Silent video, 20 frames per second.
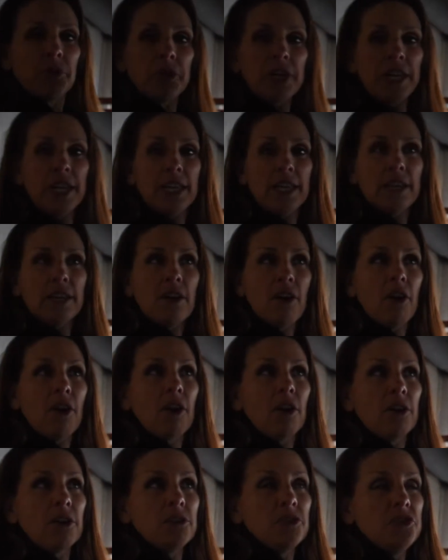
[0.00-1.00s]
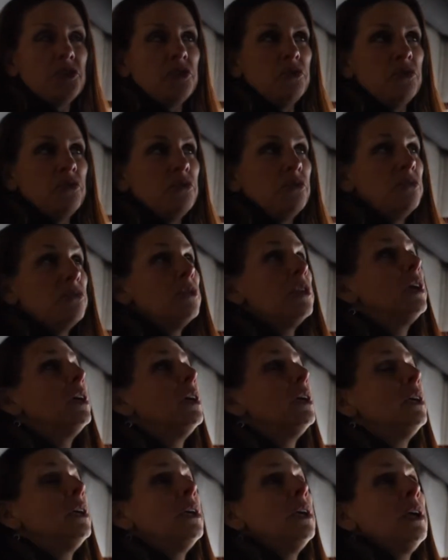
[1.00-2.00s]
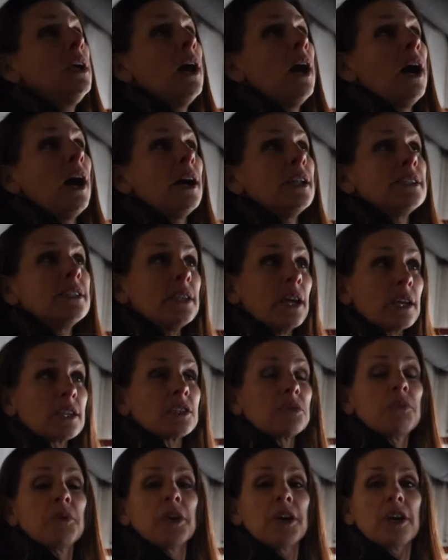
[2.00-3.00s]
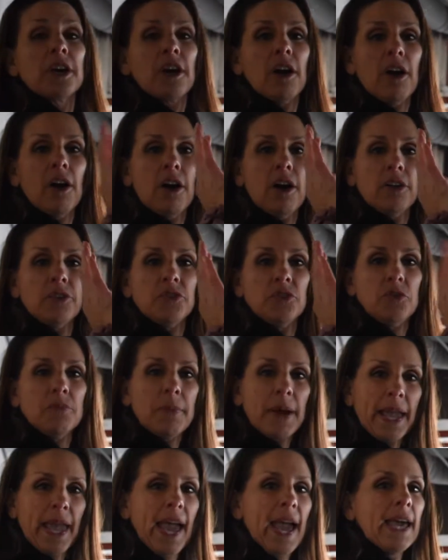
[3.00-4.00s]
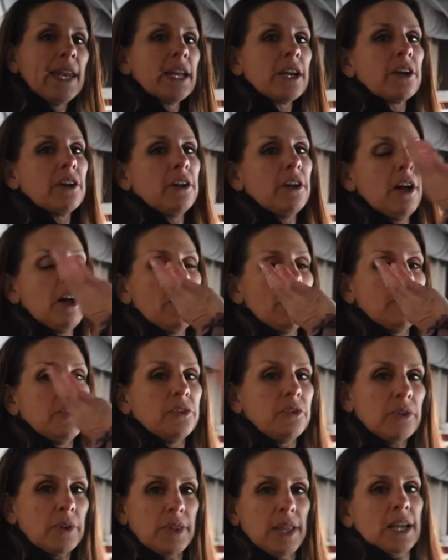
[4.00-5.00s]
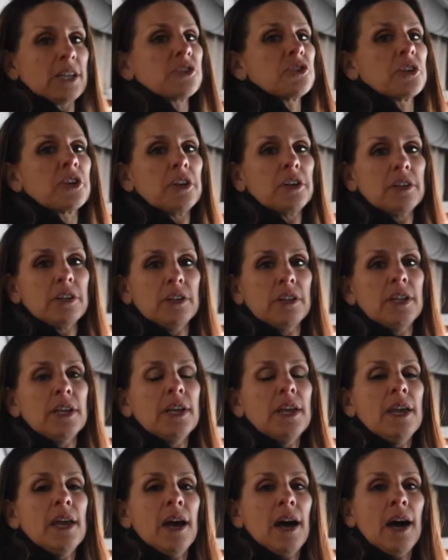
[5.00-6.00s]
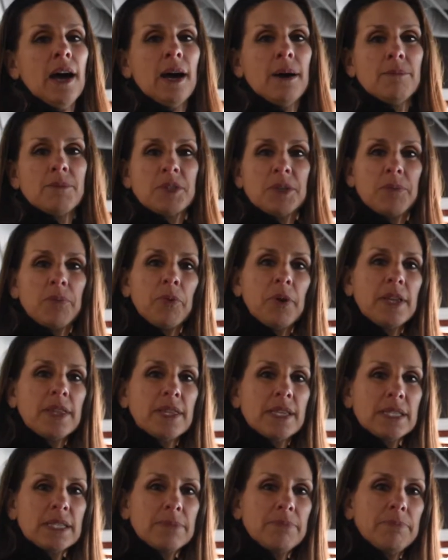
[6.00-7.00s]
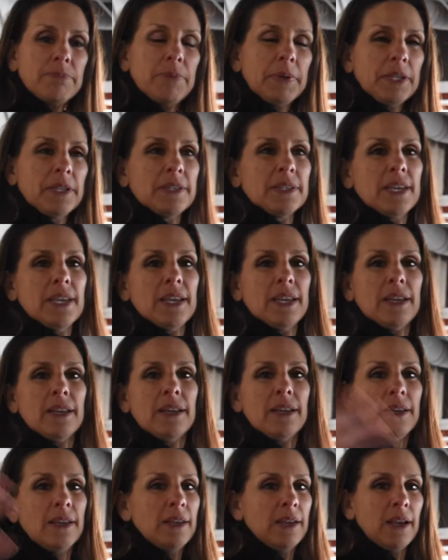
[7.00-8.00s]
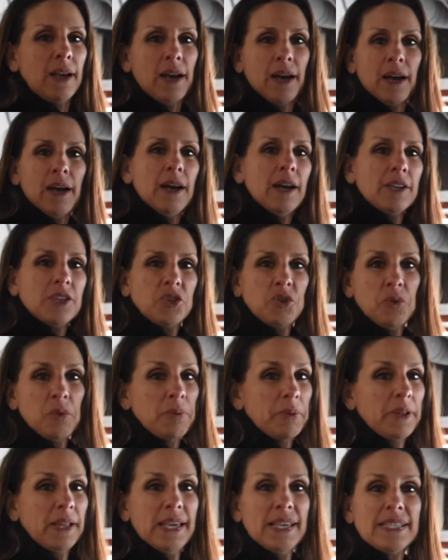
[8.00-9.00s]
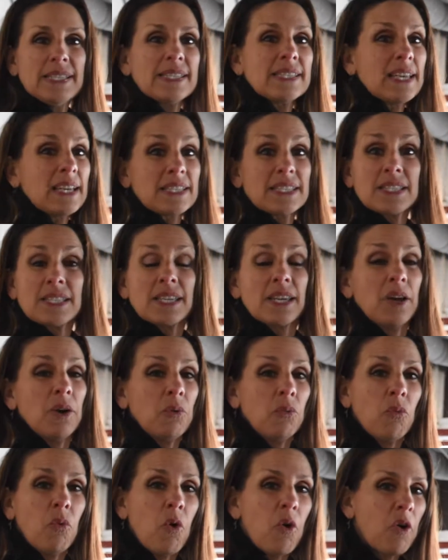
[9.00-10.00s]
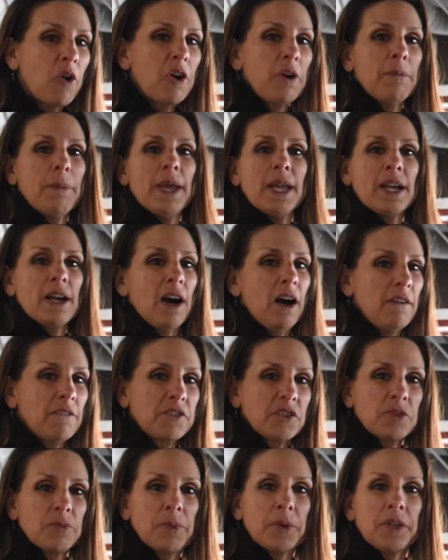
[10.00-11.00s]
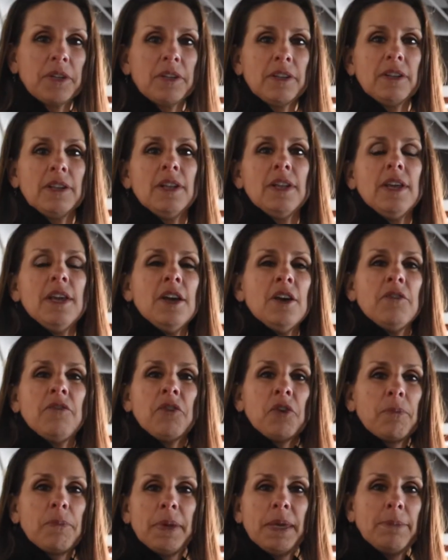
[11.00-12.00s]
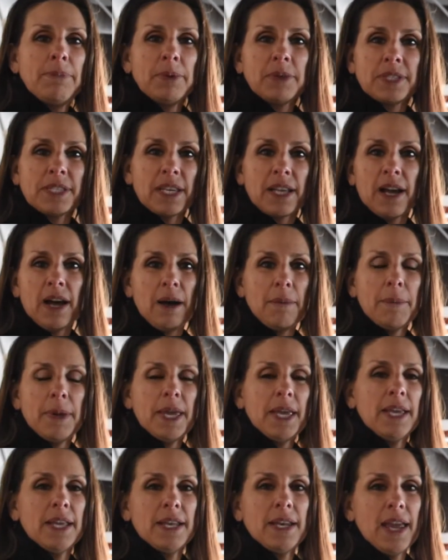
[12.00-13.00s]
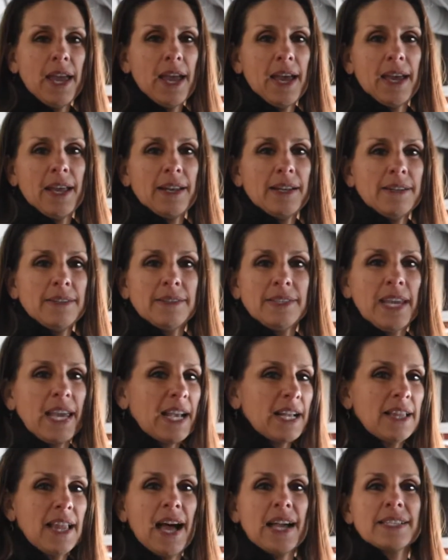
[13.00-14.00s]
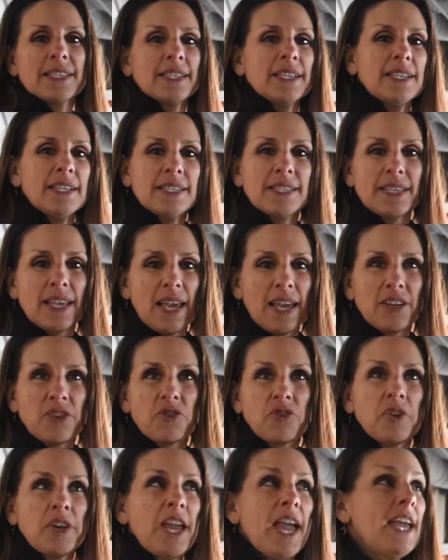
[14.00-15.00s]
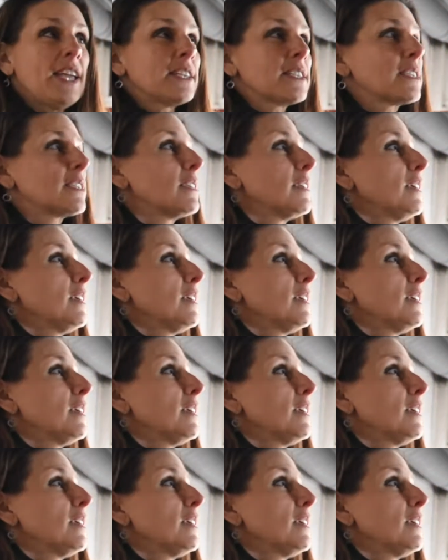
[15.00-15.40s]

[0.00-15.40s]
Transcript: put in all new ductwork, all new mechanical, all new electrical to bring this building to a place that's warm and comfortable for people to come in and take classes and create.